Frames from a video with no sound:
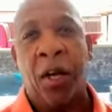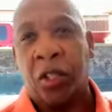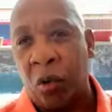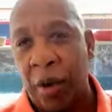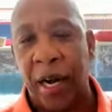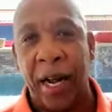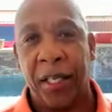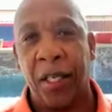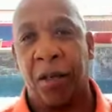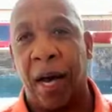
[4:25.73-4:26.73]
So what did I
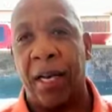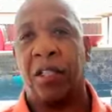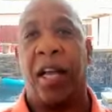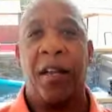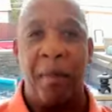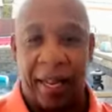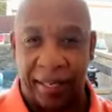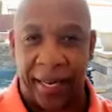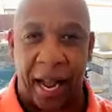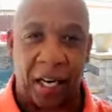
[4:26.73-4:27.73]
do? I decided to make a
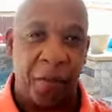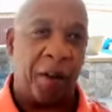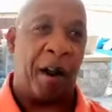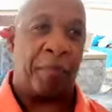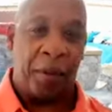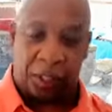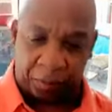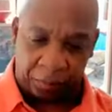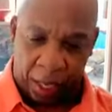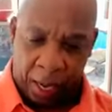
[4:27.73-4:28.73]
documentary. I put
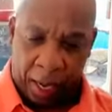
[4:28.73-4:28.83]
some